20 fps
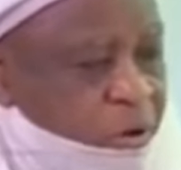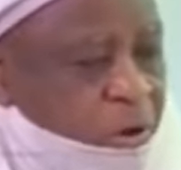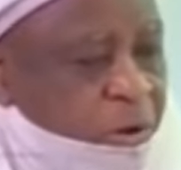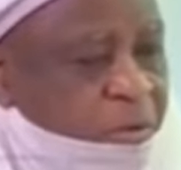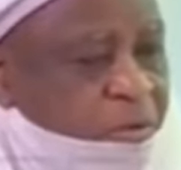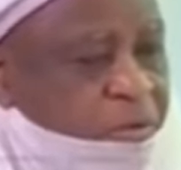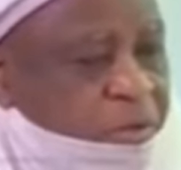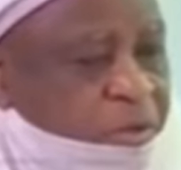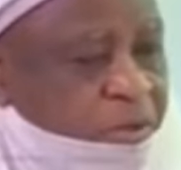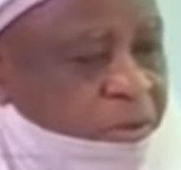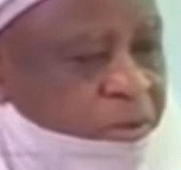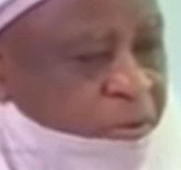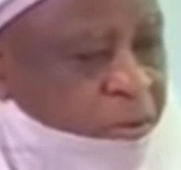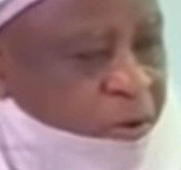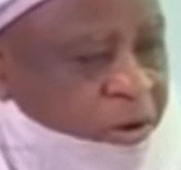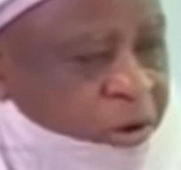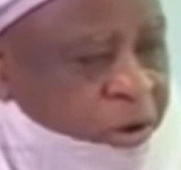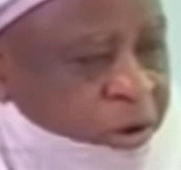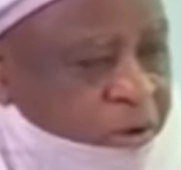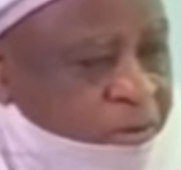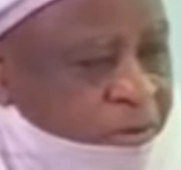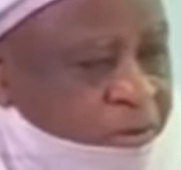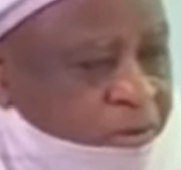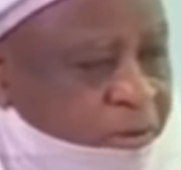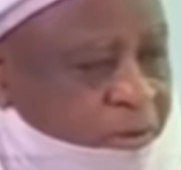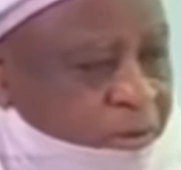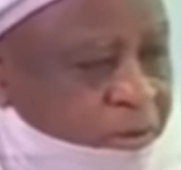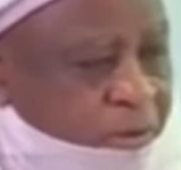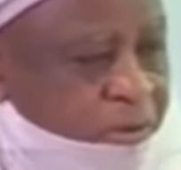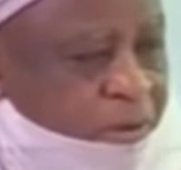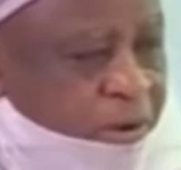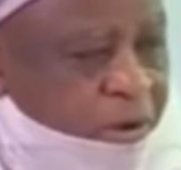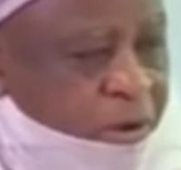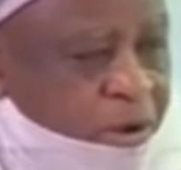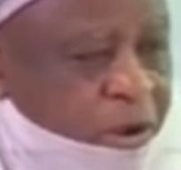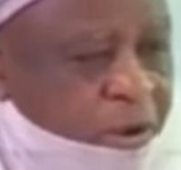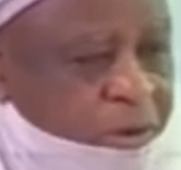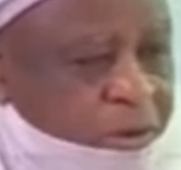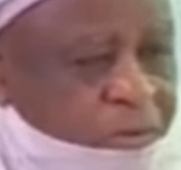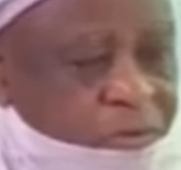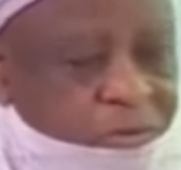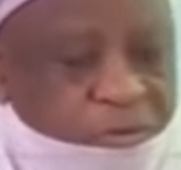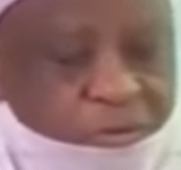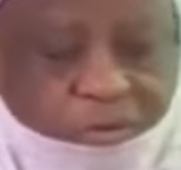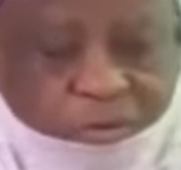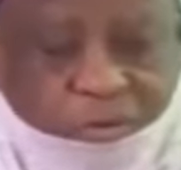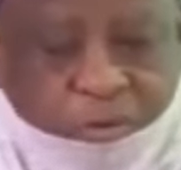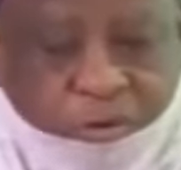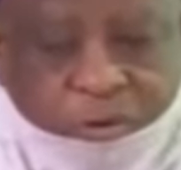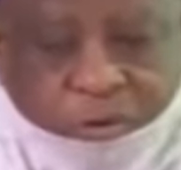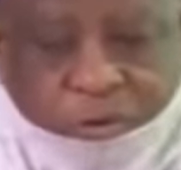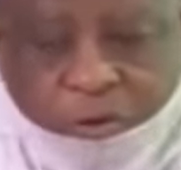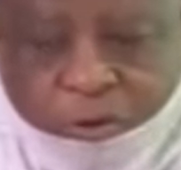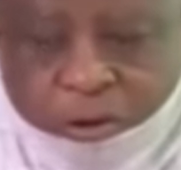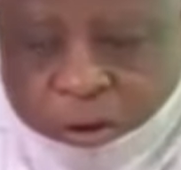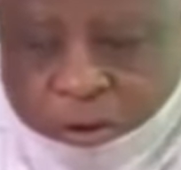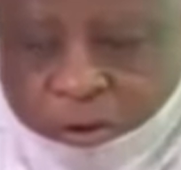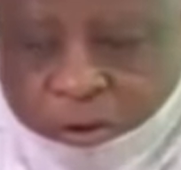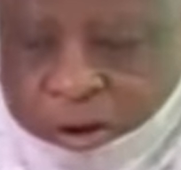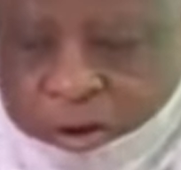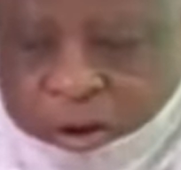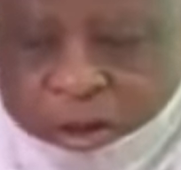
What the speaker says: on the morale and on our